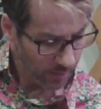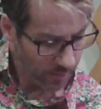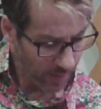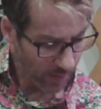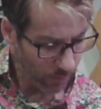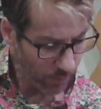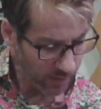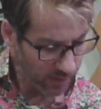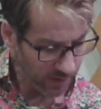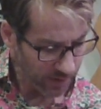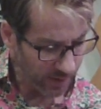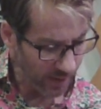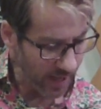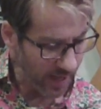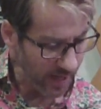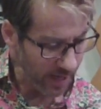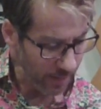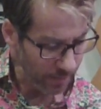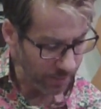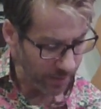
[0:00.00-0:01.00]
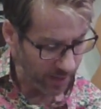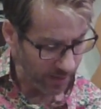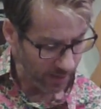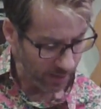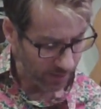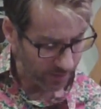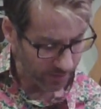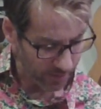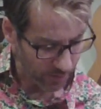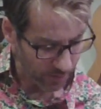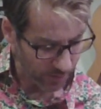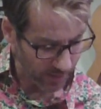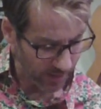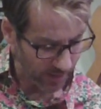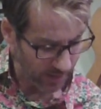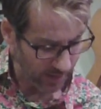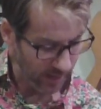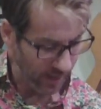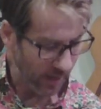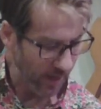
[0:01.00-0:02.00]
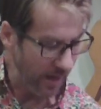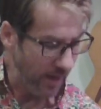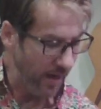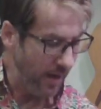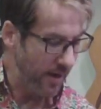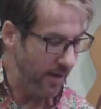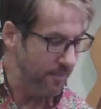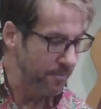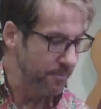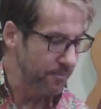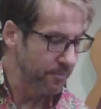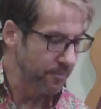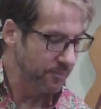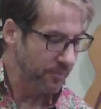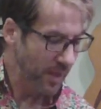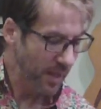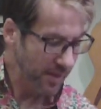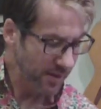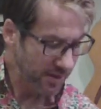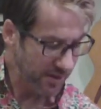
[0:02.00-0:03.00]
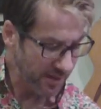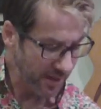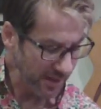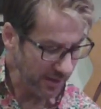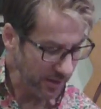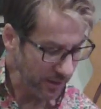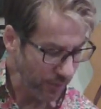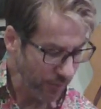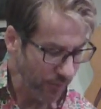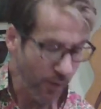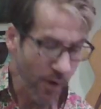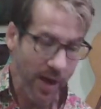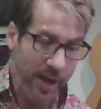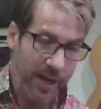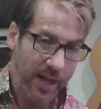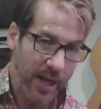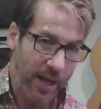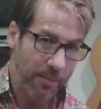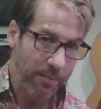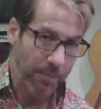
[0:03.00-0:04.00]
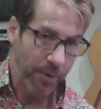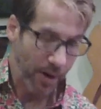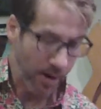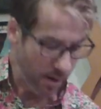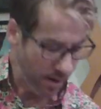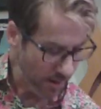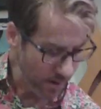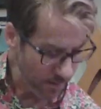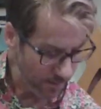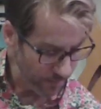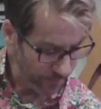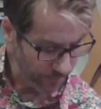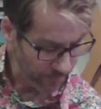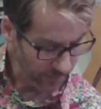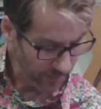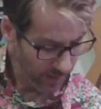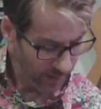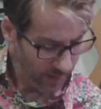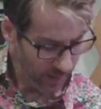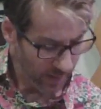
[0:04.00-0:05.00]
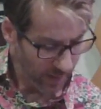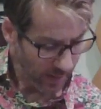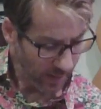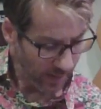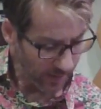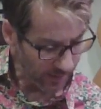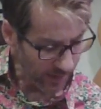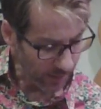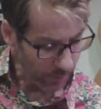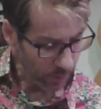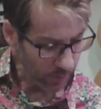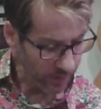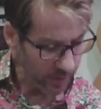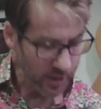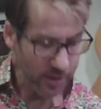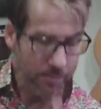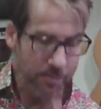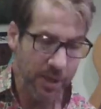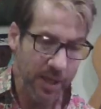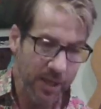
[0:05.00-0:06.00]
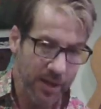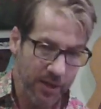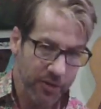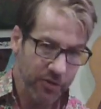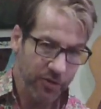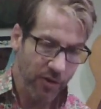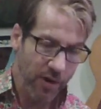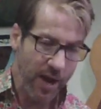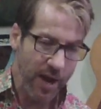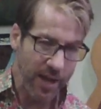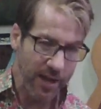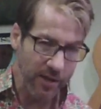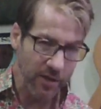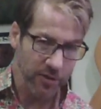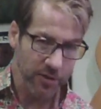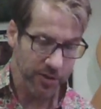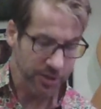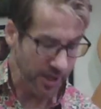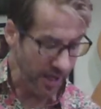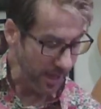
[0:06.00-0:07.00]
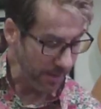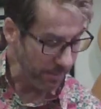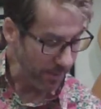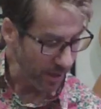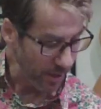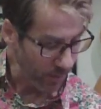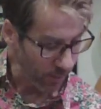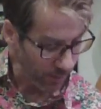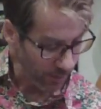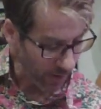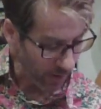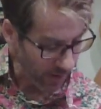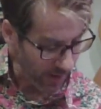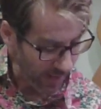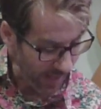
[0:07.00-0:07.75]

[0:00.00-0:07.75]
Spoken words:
Then we slide up here to the 6th fret and bar, and then we're going to be in a triangle shape here with our